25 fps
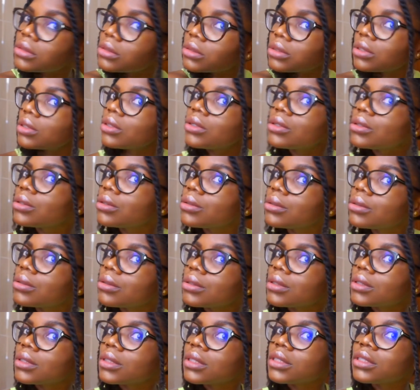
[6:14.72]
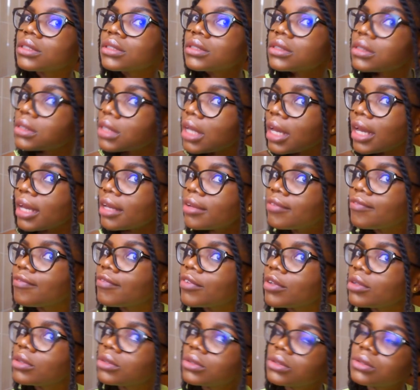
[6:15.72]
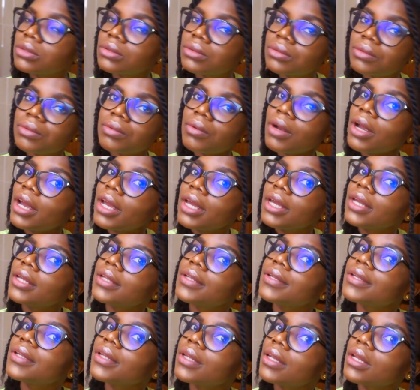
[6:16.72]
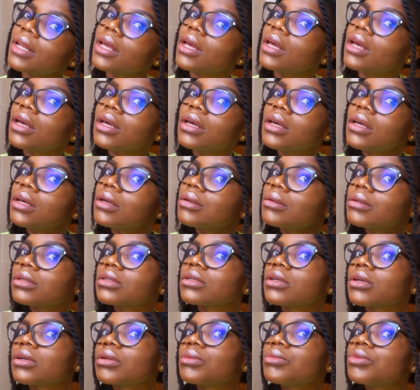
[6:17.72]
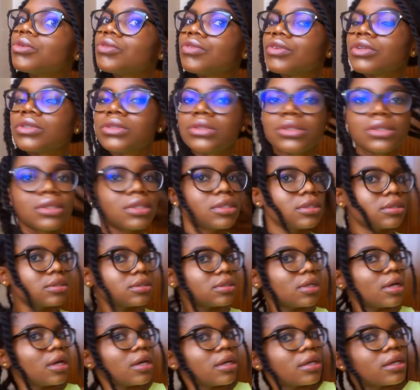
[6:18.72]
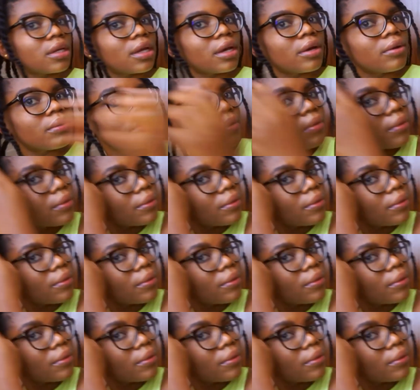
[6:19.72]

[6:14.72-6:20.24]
so good. So this side feels great. I'm gonna move on to this side now.